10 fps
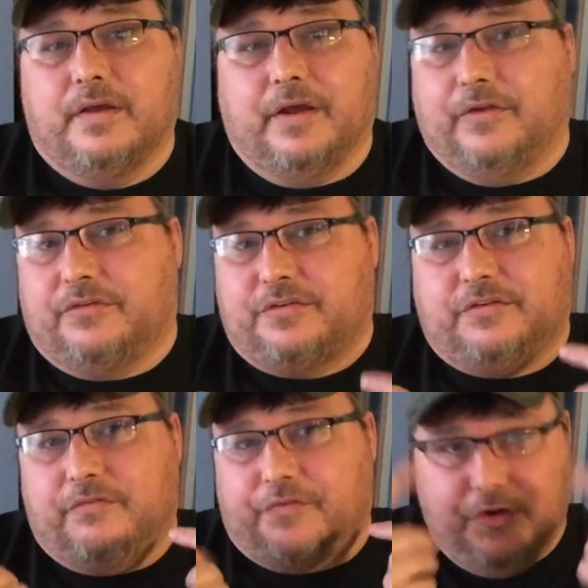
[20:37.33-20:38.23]

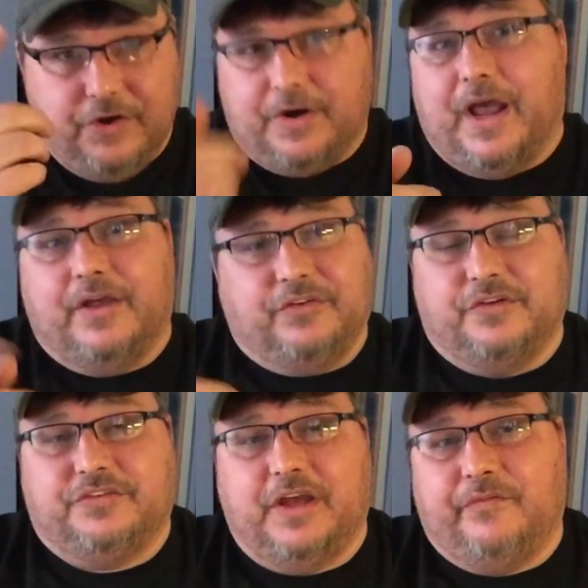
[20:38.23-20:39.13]
it's for your
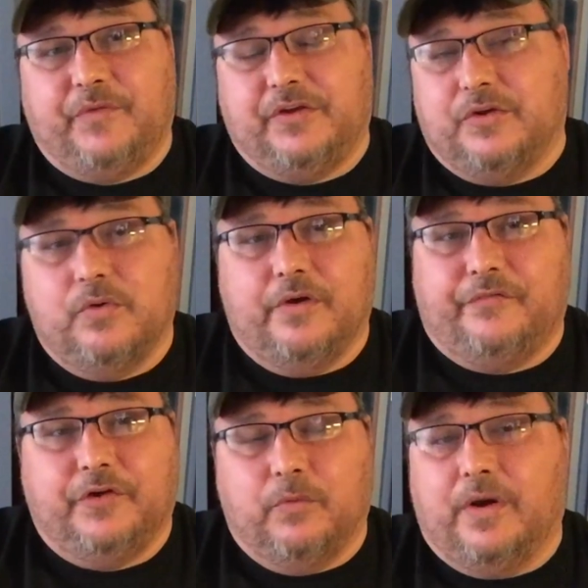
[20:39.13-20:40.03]
guys' safety too.
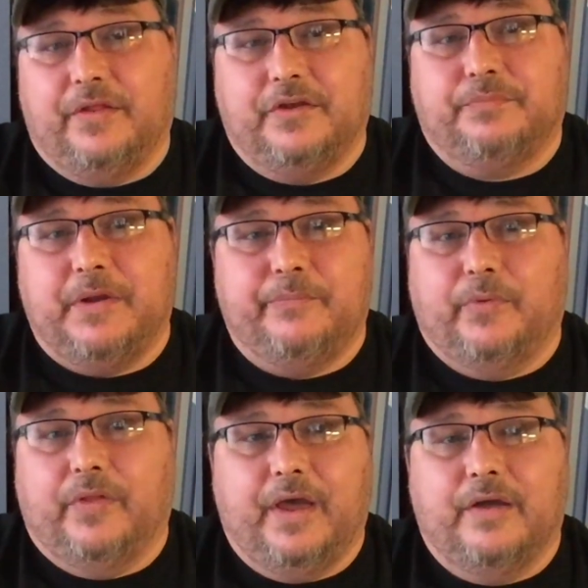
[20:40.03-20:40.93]
If you're one of these
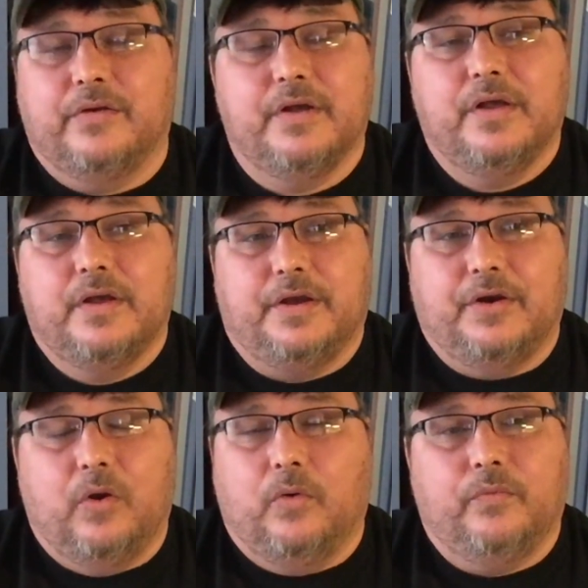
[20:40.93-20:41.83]
people that,
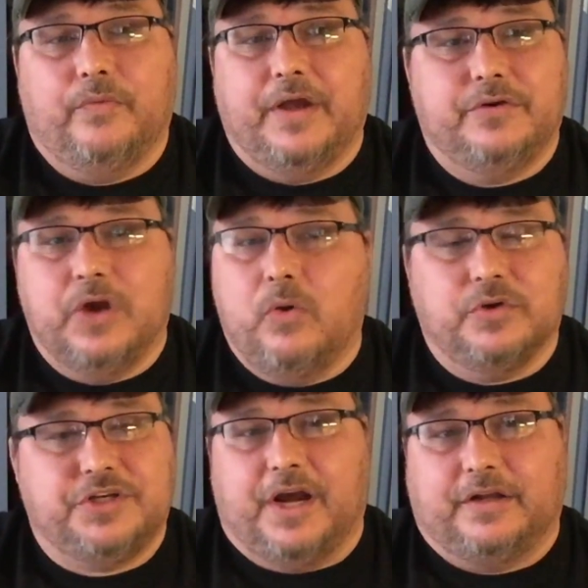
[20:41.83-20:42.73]
that
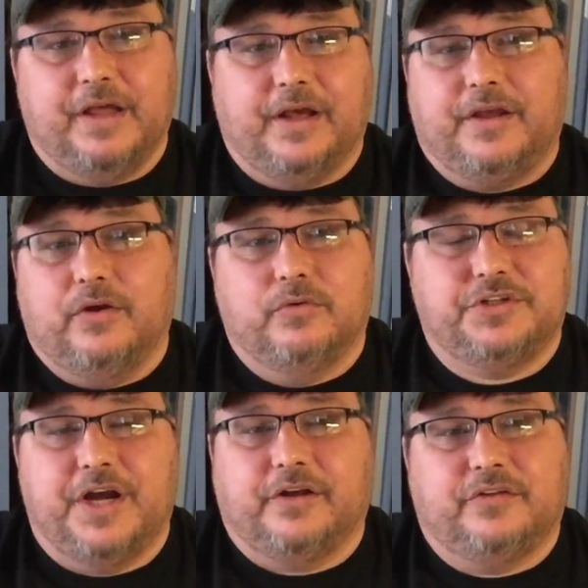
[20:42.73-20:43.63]
don't check that,
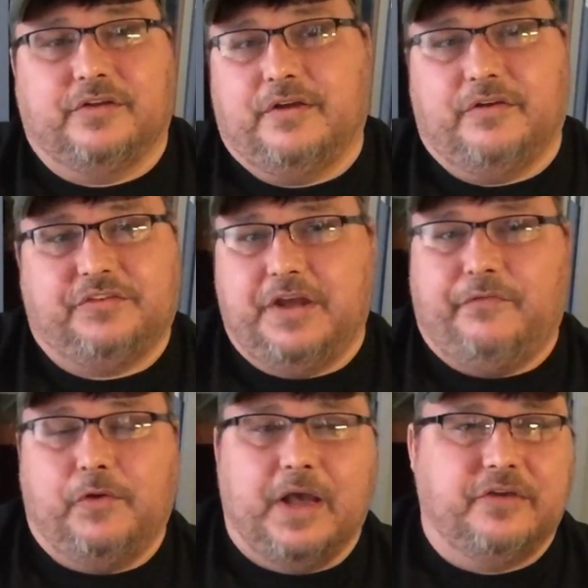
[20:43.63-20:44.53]
check, see
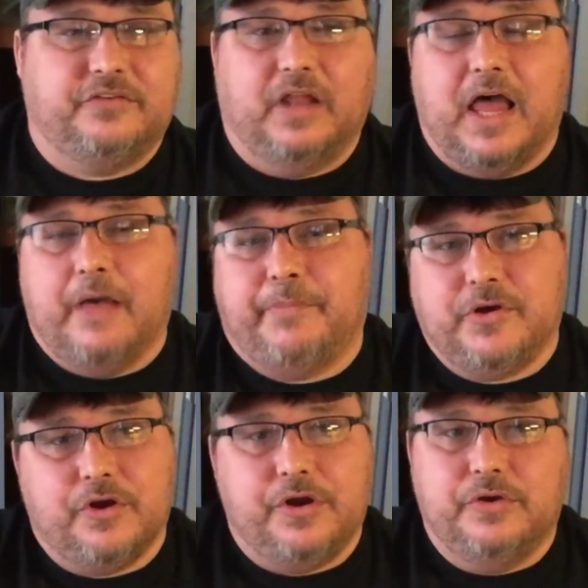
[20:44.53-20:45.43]
if you got slop in
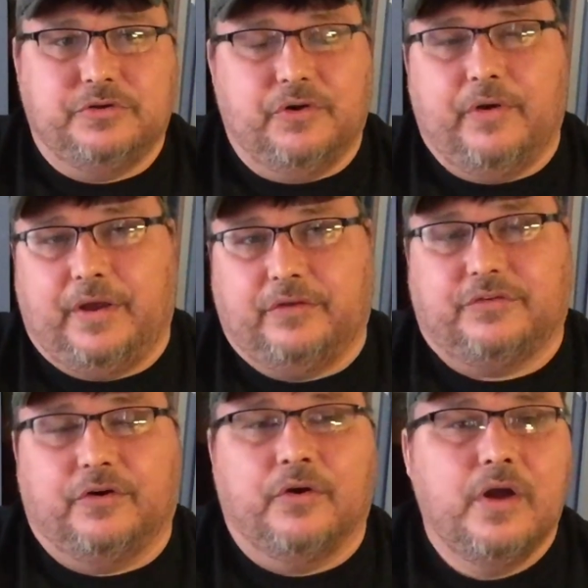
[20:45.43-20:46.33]
your U
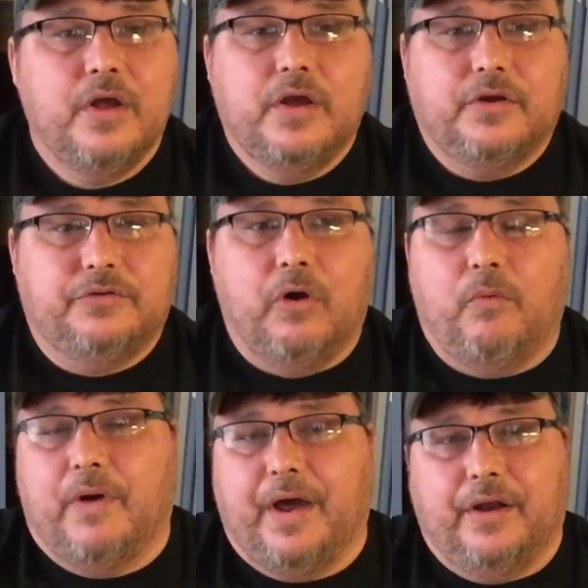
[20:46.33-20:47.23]
joints, or
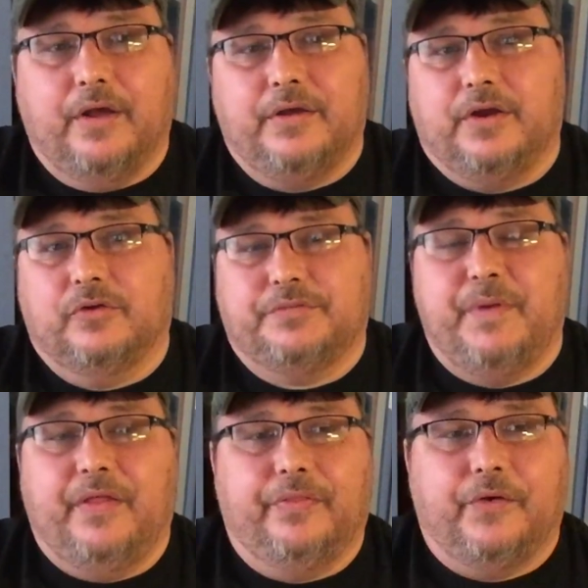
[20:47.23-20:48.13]
don't want to,
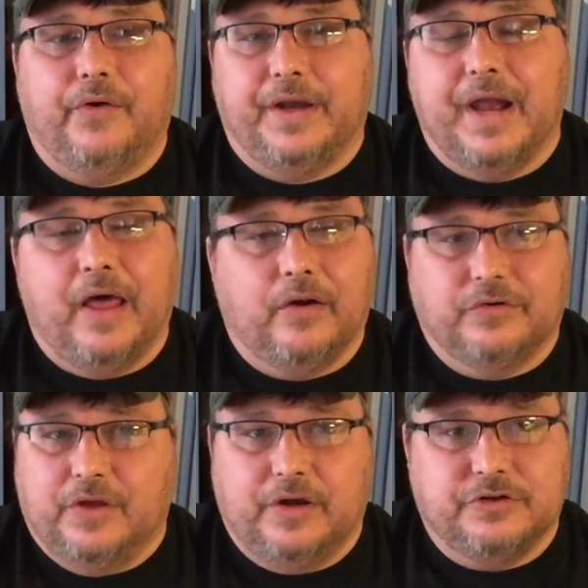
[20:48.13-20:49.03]
spend
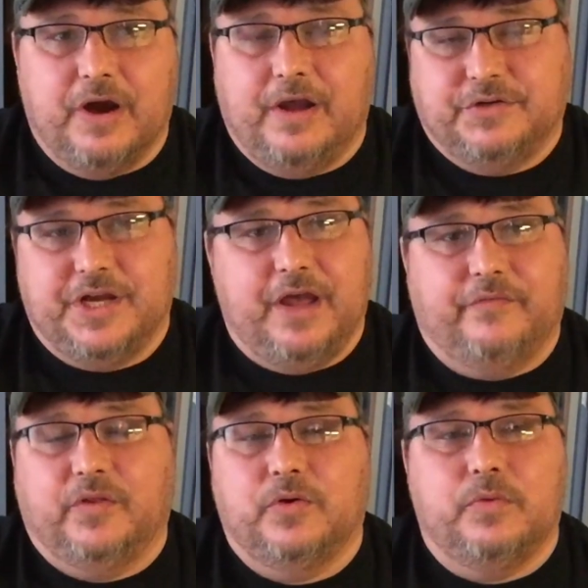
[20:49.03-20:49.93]
$30 on a drive
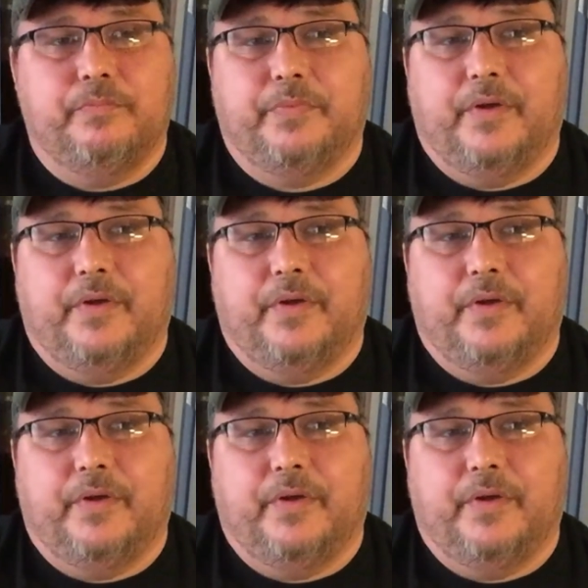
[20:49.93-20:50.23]
shaft loop.